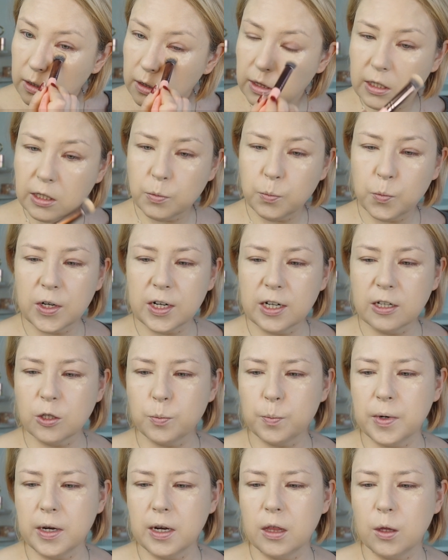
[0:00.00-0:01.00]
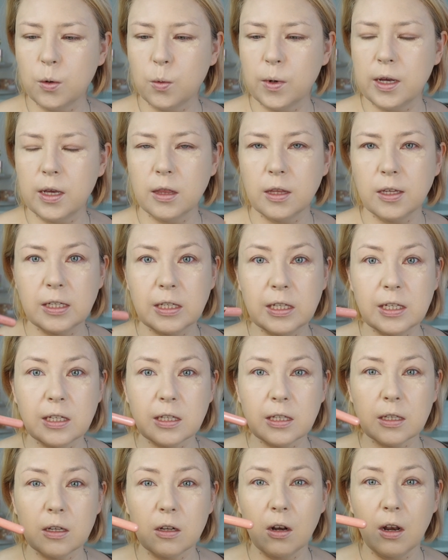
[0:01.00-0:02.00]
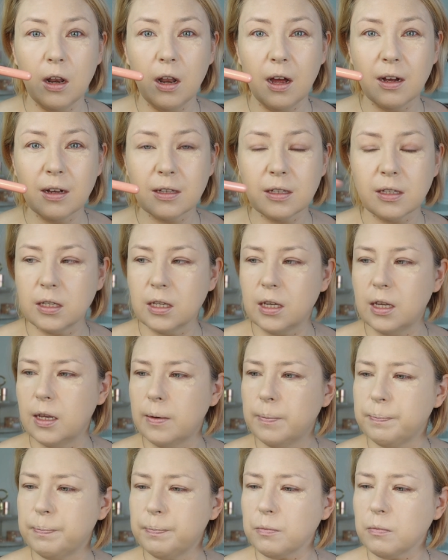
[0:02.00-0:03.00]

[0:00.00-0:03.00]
This brush, by the way, this is a Luxie